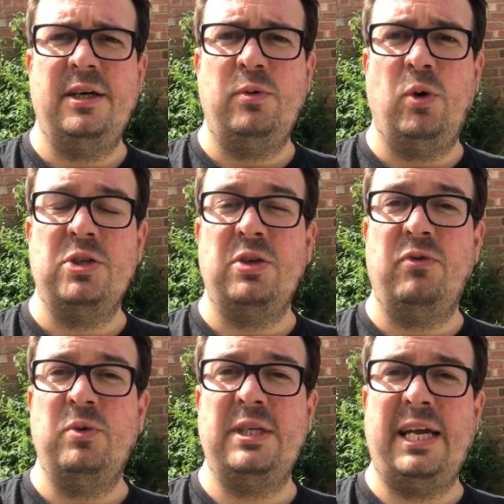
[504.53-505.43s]
had washed
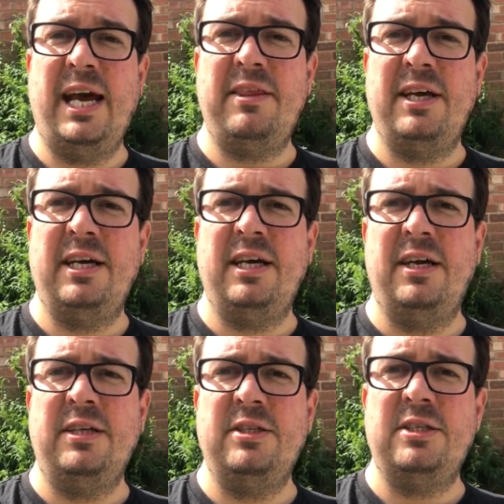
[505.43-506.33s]
off altogether
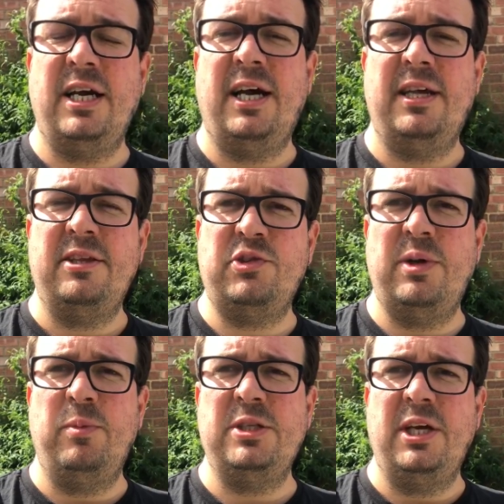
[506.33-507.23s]
and uh, the
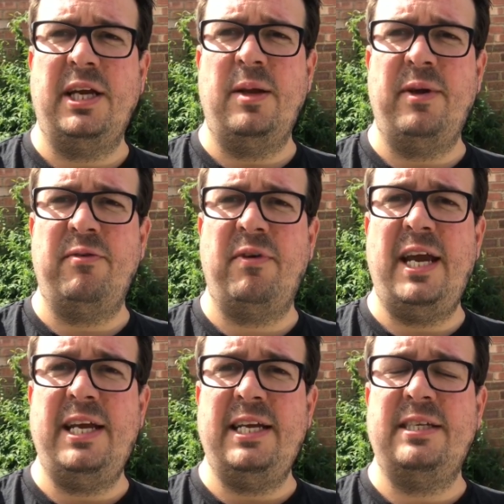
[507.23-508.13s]
trim was looking a bit
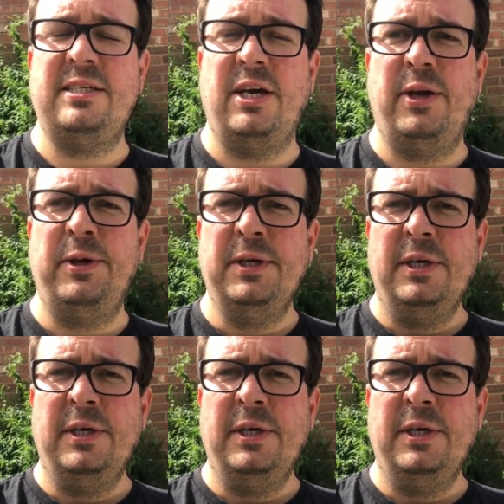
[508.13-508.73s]
faded so